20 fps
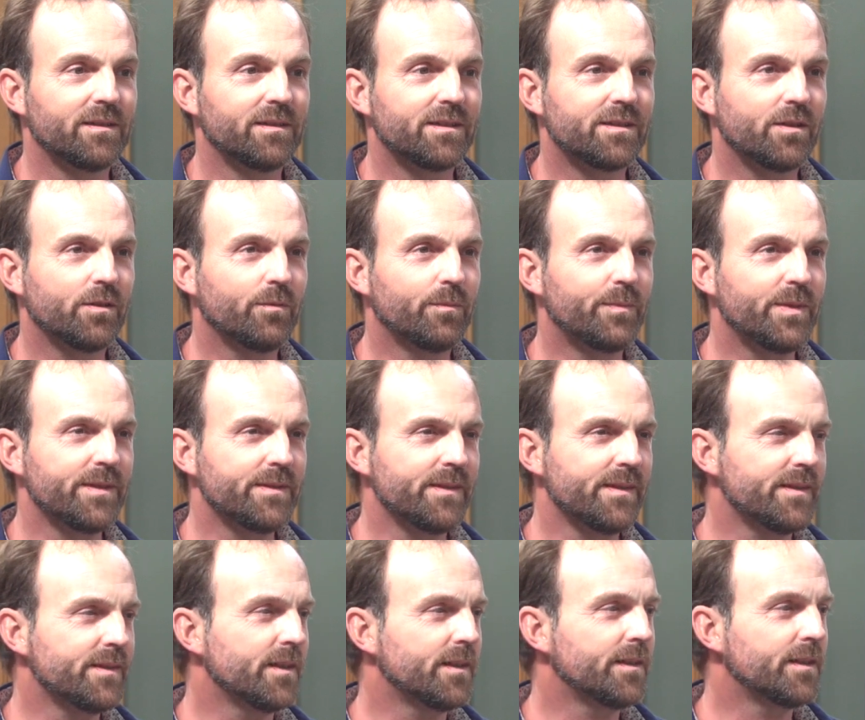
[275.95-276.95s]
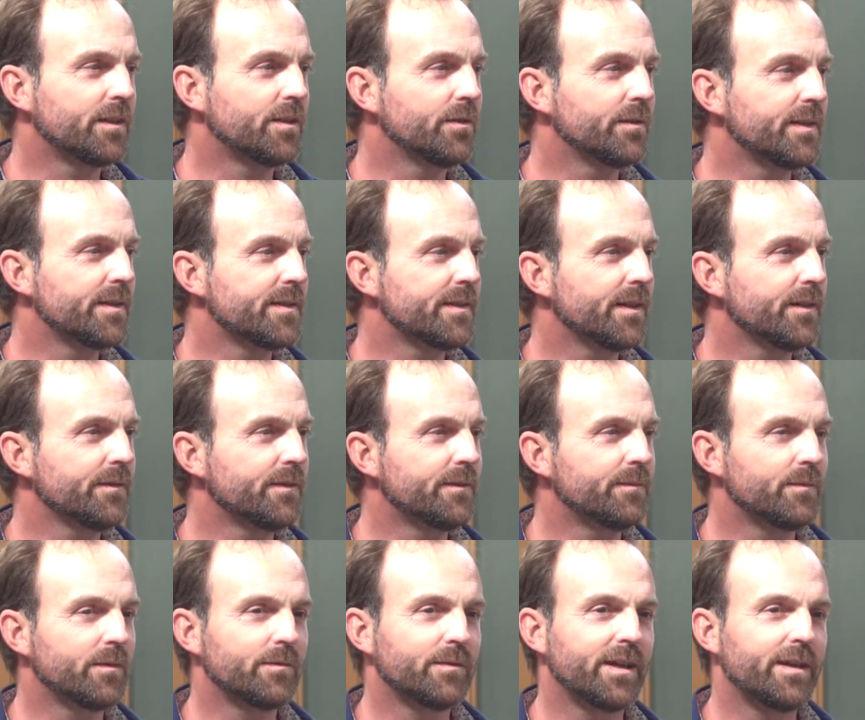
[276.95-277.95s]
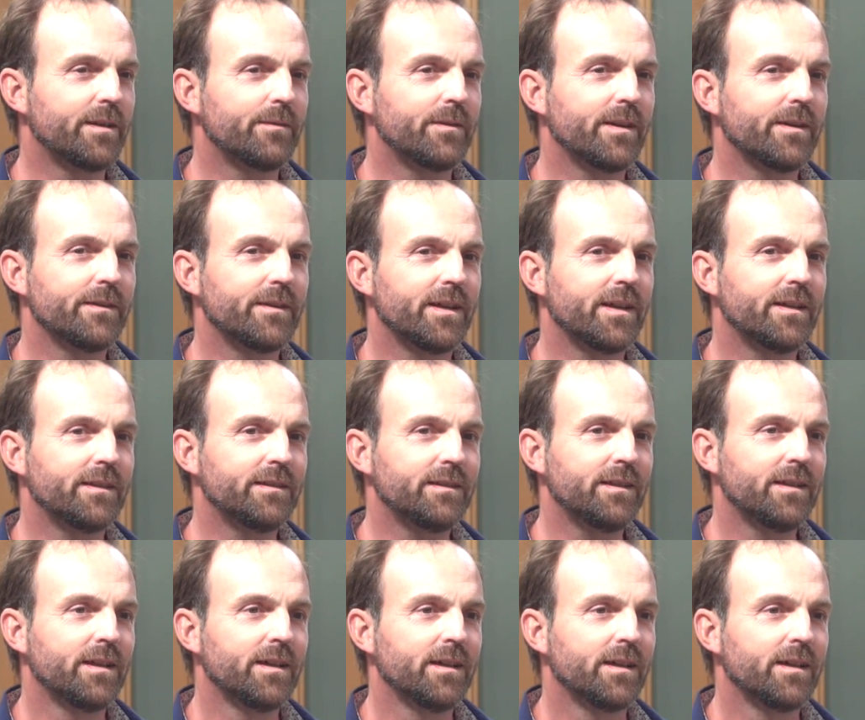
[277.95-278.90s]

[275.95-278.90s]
So business started going south right around then.